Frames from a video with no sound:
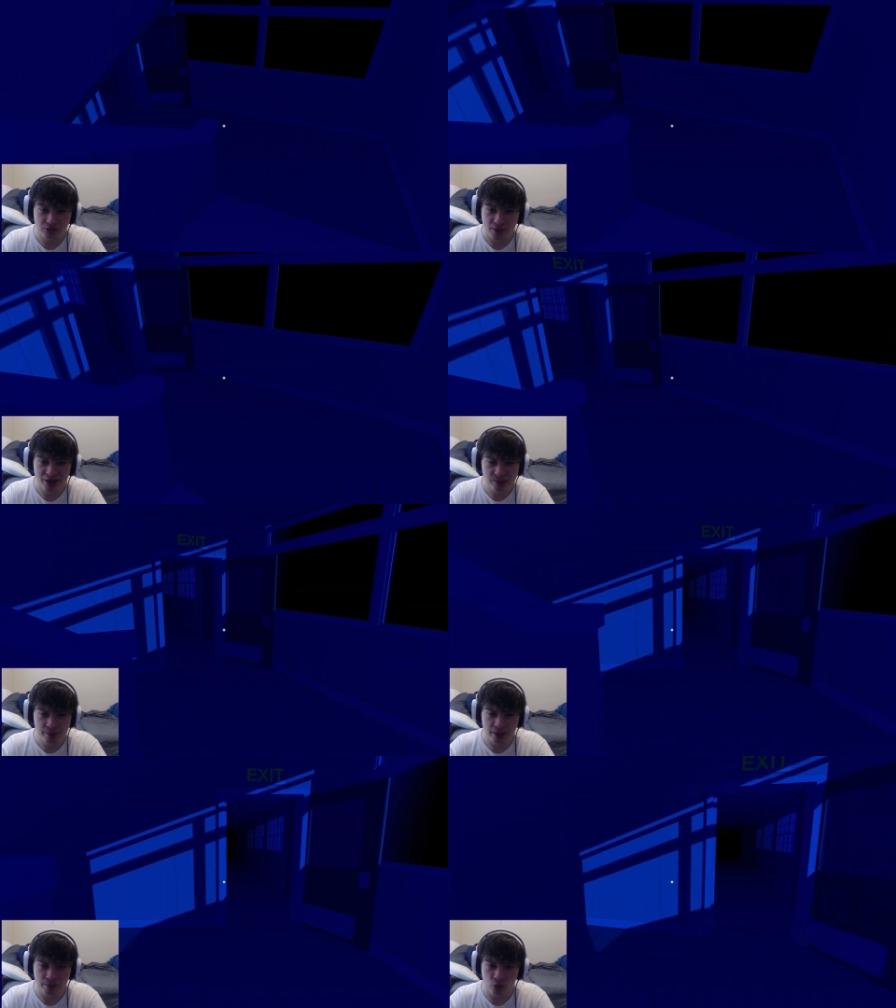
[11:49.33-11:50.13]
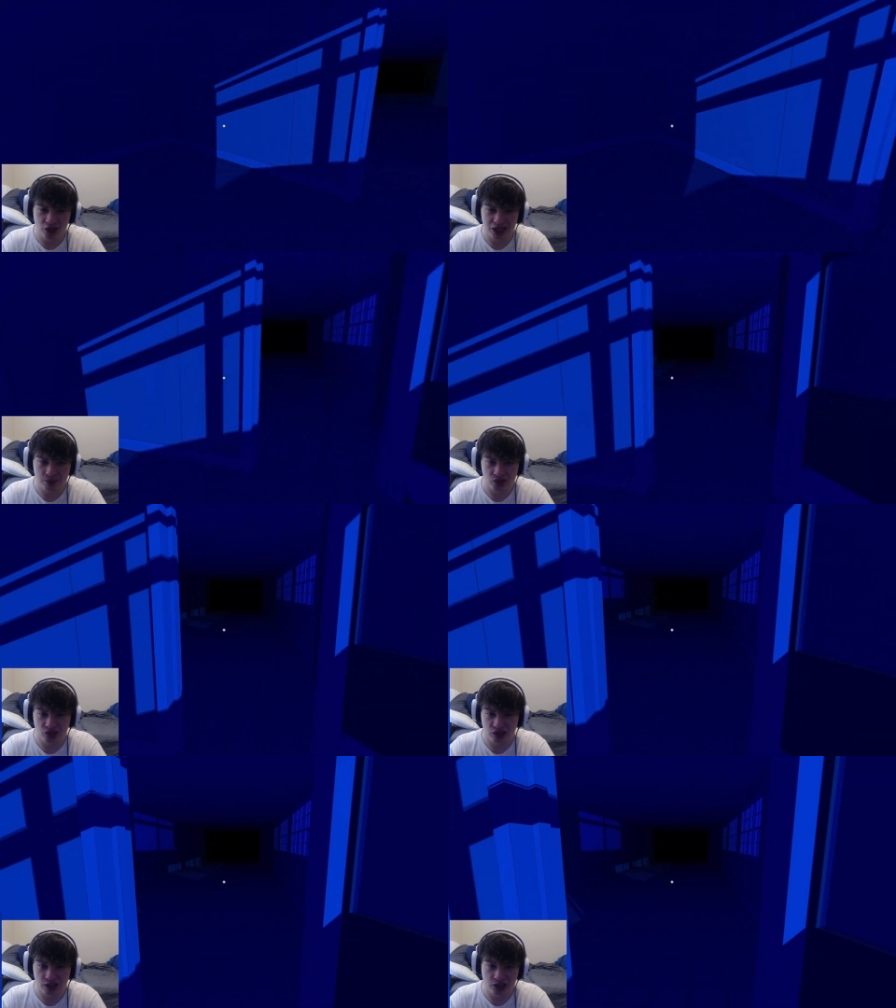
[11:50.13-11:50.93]
I am actually might play more games than
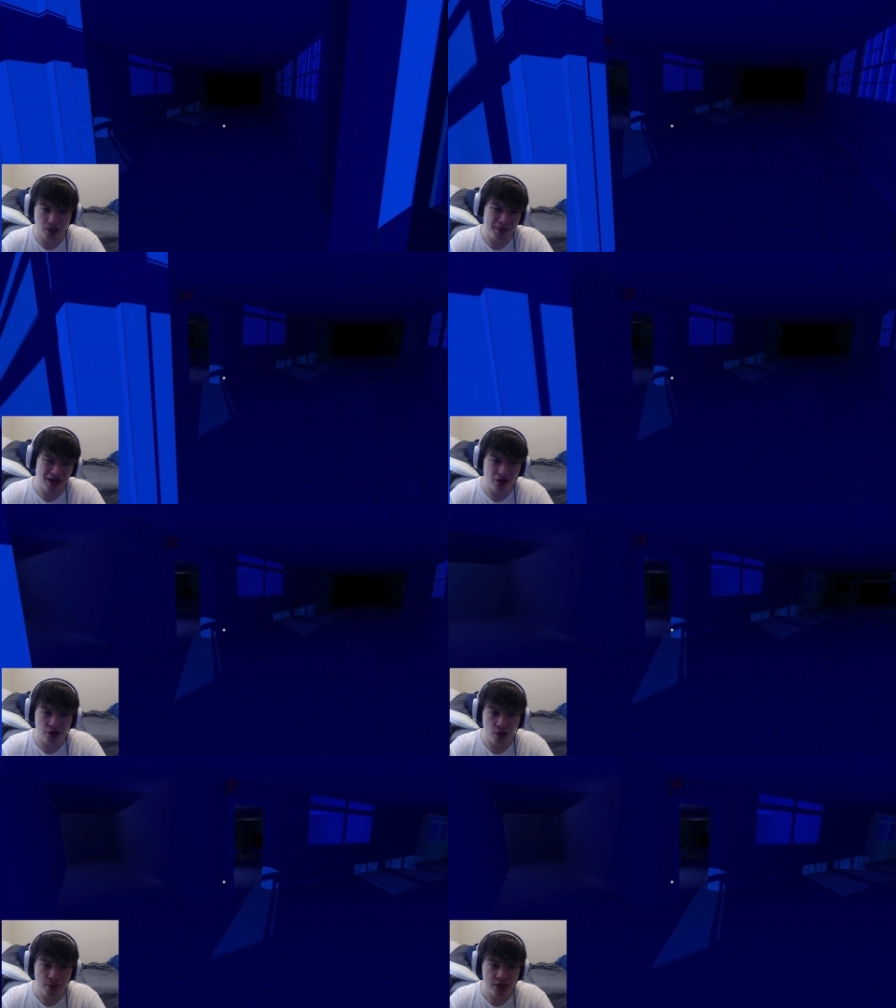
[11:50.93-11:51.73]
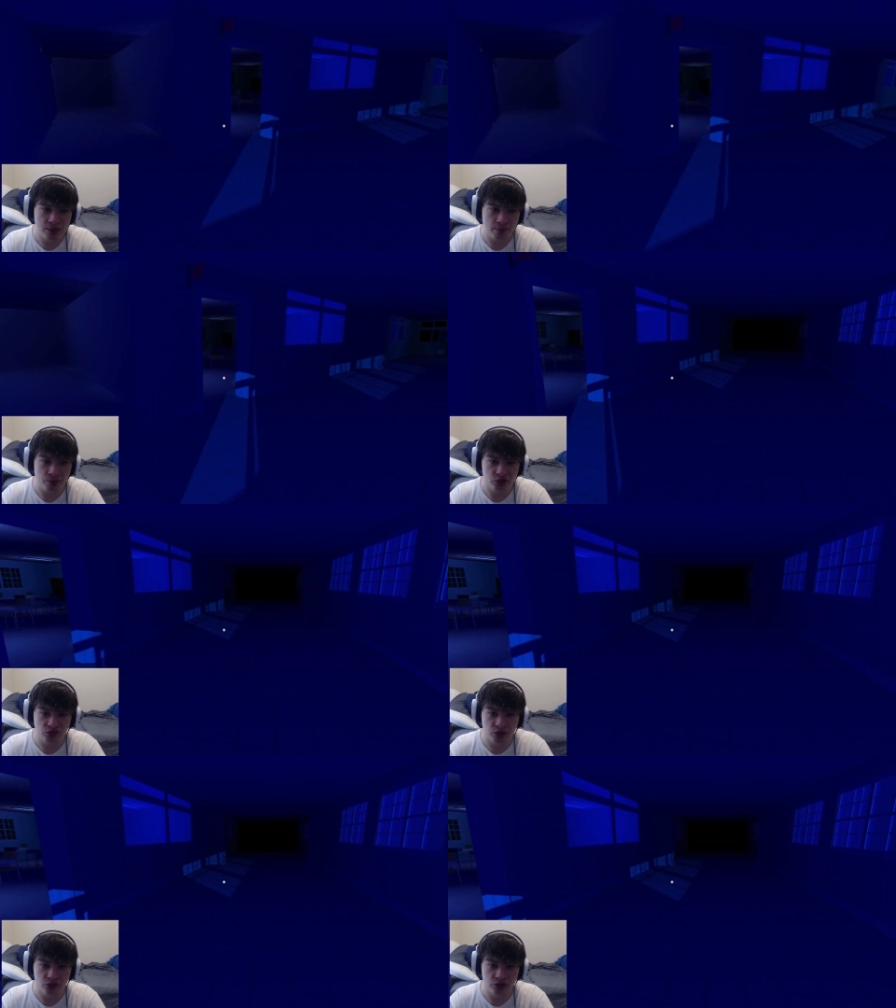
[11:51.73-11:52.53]
just this. I mean, I don't know. I might just make a bunch of
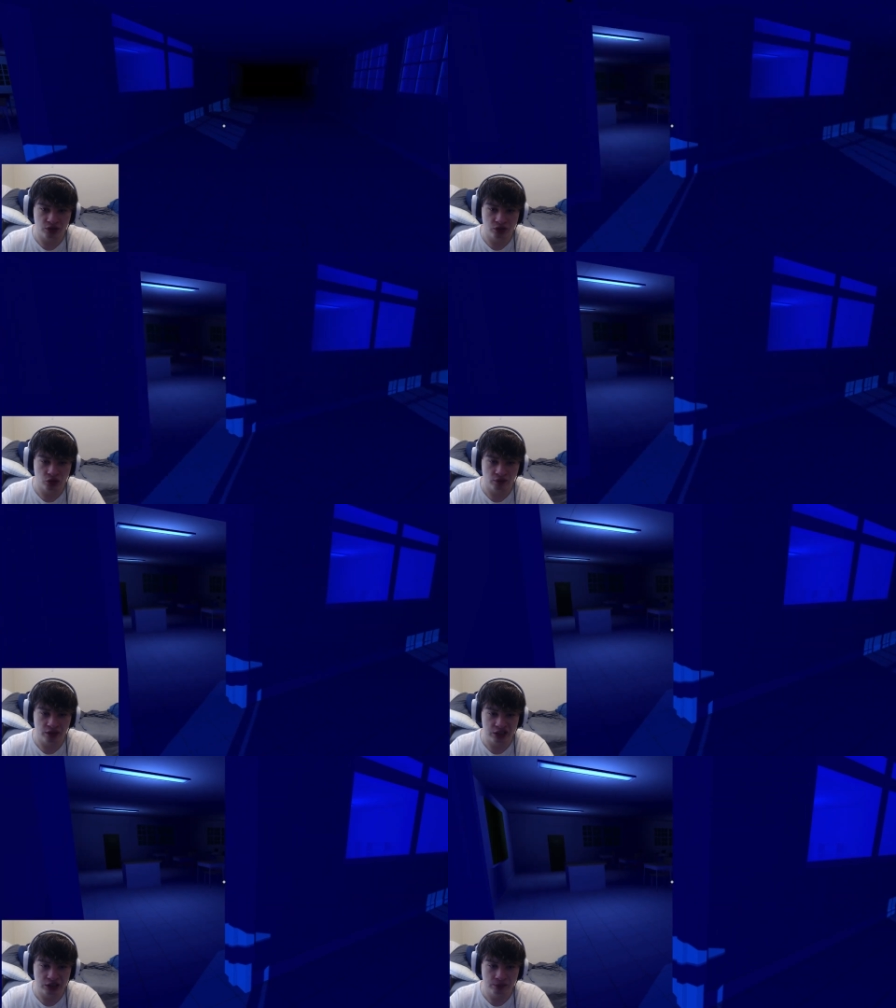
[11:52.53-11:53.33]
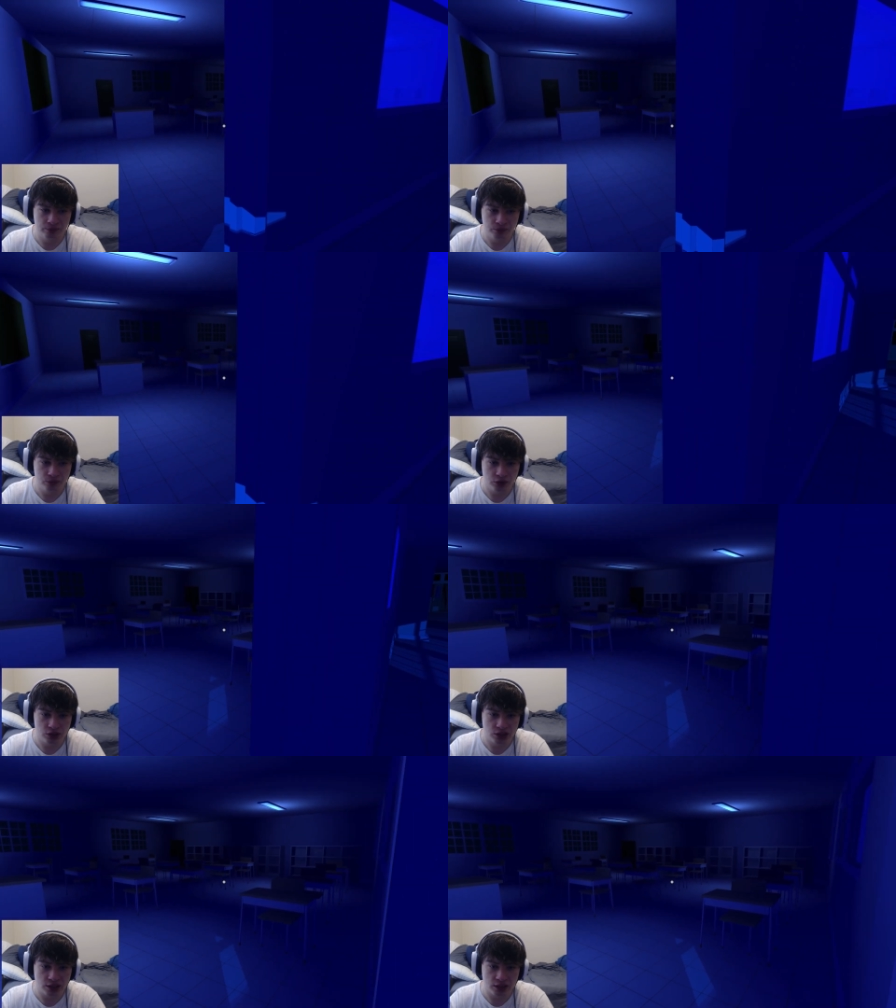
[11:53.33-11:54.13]
videos and start releasing them
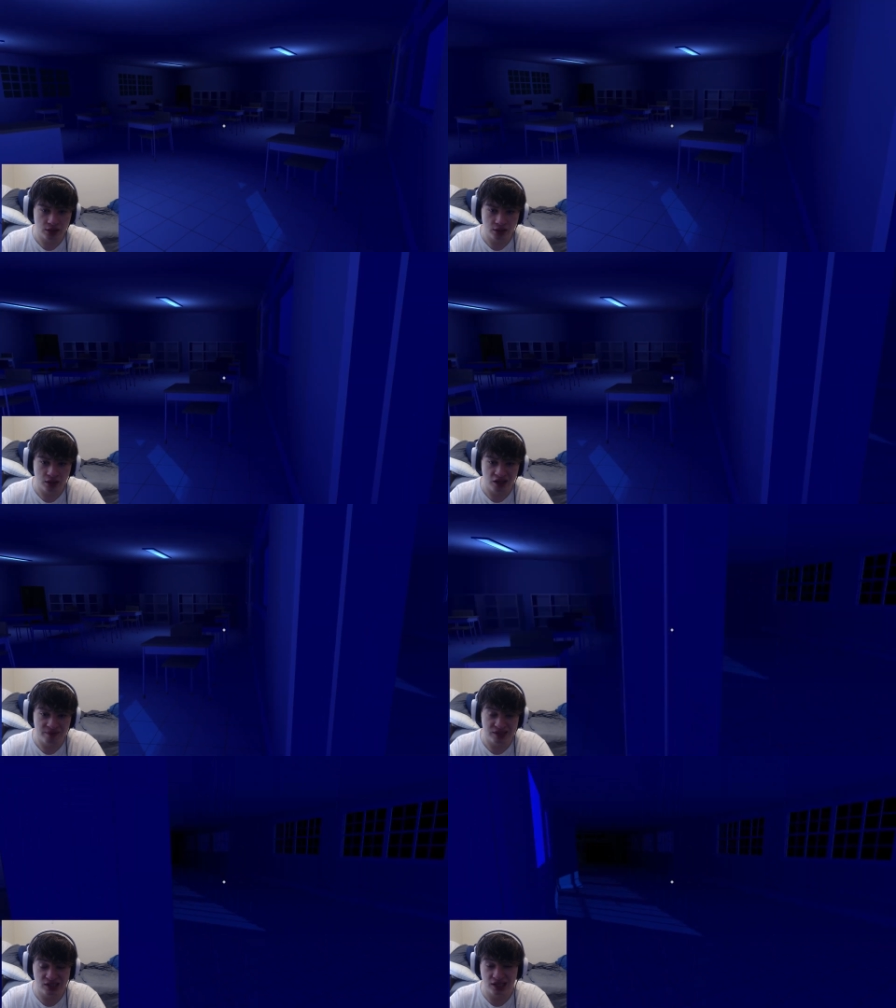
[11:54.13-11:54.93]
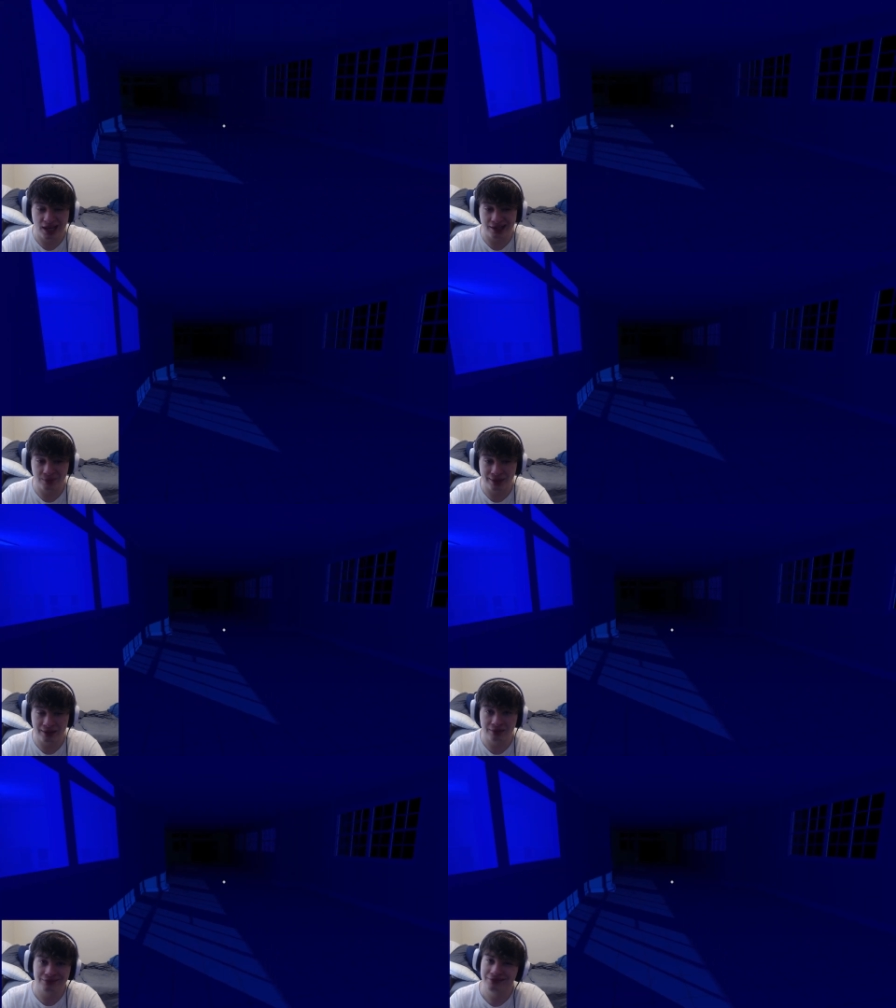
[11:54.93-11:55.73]
because like I've been slacking, man.